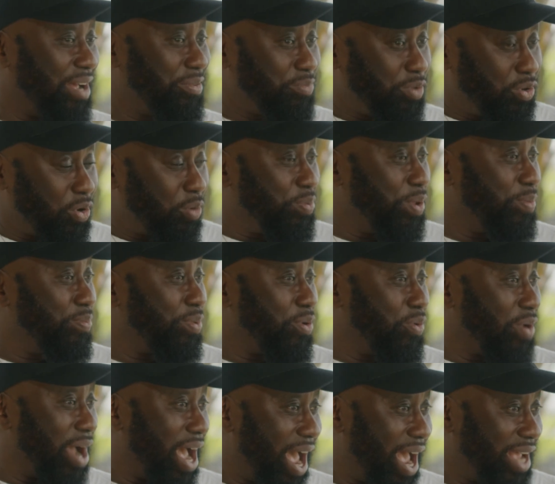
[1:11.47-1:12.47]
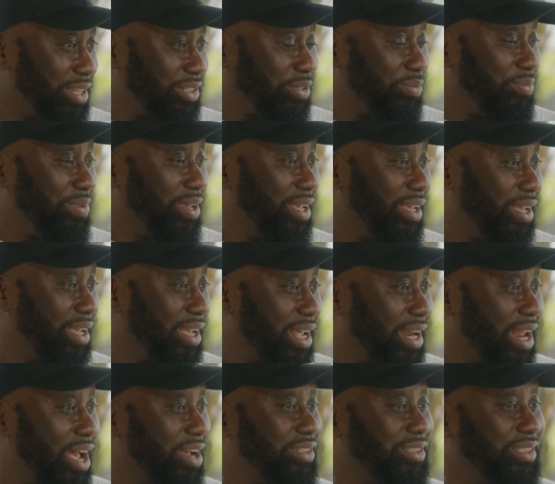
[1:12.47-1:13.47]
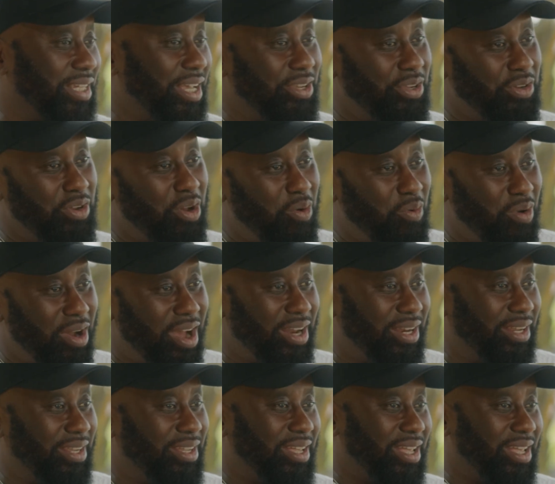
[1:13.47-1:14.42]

you know, people will ask me and I'll say, you know what?